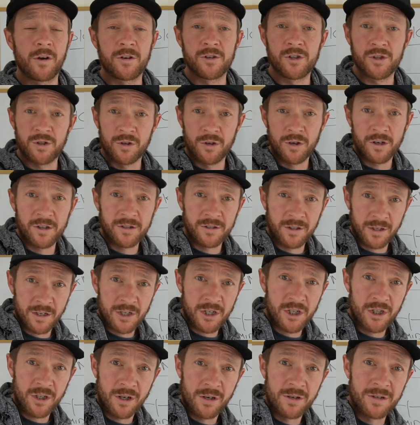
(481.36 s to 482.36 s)
those circuits that
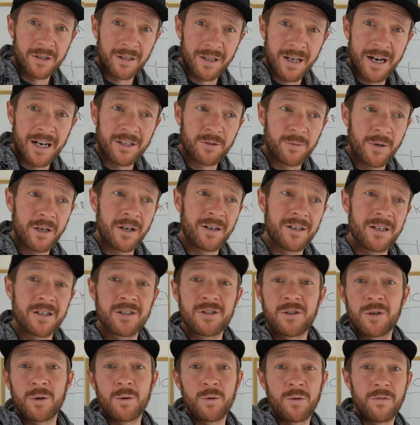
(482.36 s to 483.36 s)
I showed you last week, I
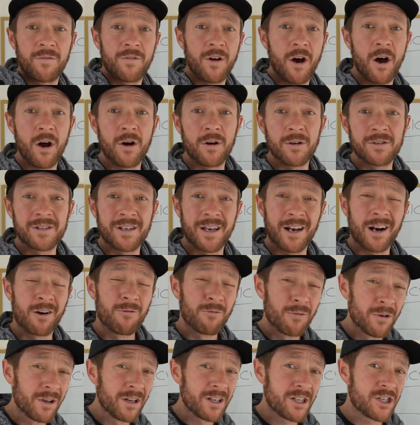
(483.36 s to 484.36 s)
did two of those. And I
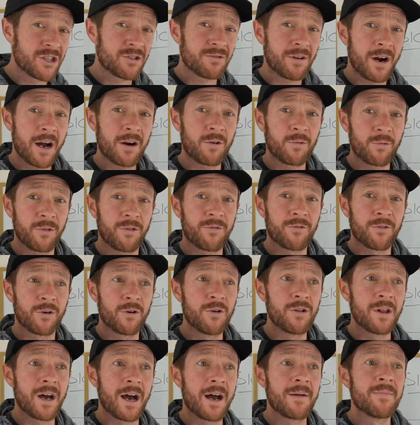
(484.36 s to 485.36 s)
really struggled
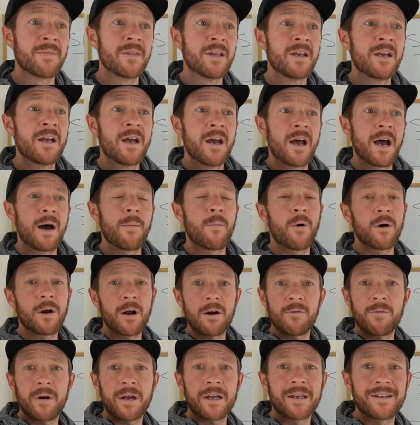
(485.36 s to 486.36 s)
through that. And what
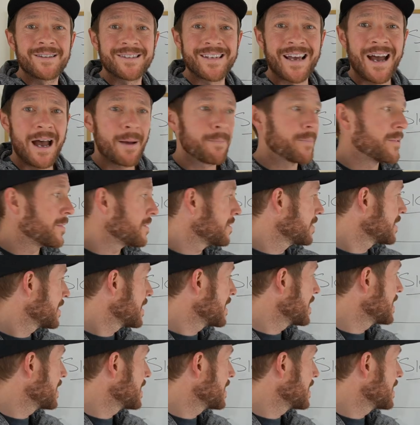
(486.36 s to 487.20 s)
I reckon's happened